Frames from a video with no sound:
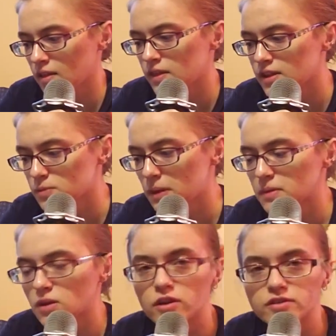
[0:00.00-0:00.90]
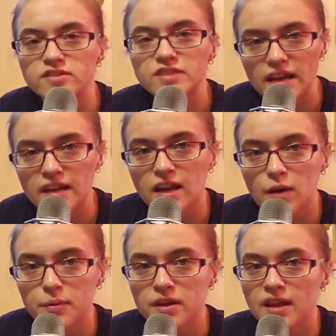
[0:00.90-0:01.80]
These people are signing
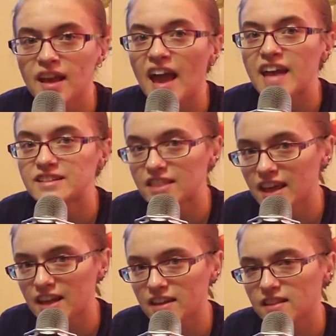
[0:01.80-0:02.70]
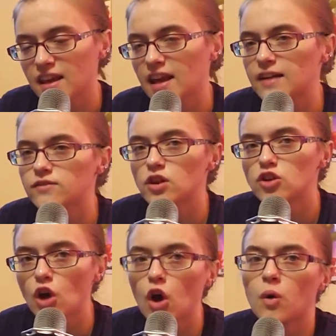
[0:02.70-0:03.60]
up, and then they have
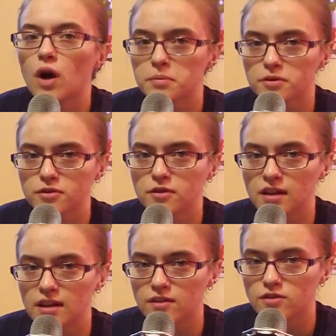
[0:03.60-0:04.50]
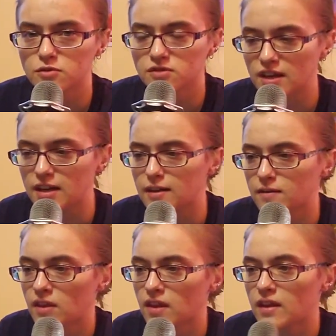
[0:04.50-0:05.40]
no opportunity to
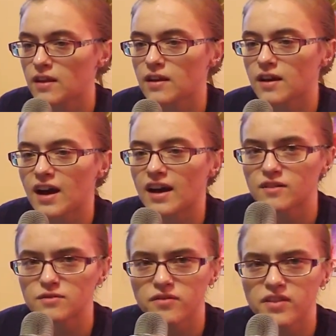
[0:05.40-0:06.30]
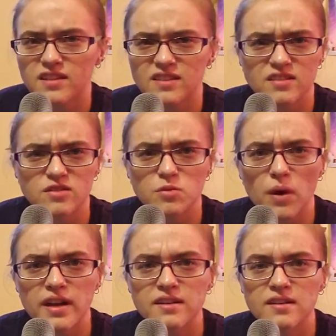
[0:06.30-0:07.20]
say, I don't think this is
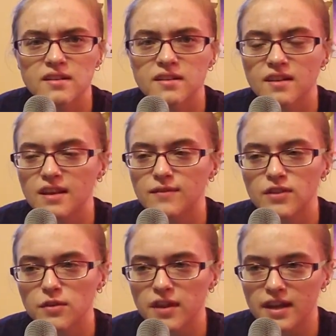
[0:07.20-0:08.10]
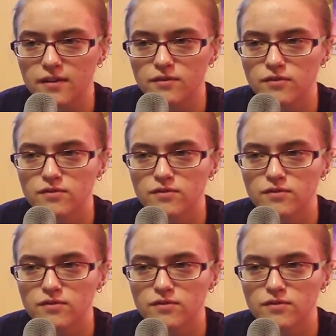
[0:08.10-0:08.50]
right, even though they have